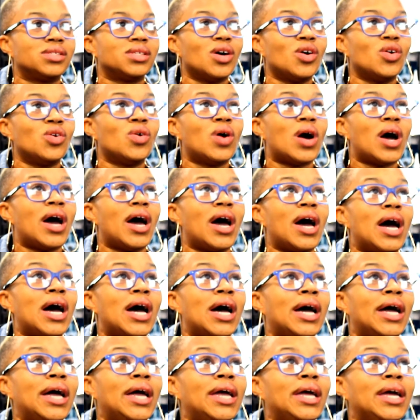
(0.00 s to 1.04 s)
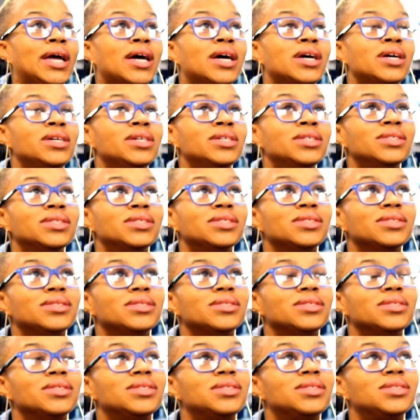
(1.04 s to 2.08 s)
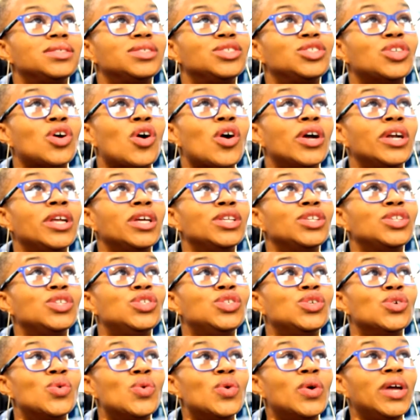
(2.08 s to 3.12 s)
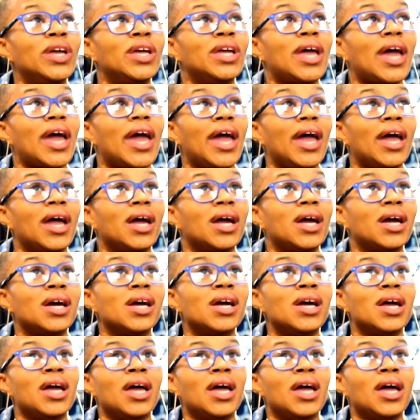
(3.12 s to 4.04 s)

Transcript: So I started doing hair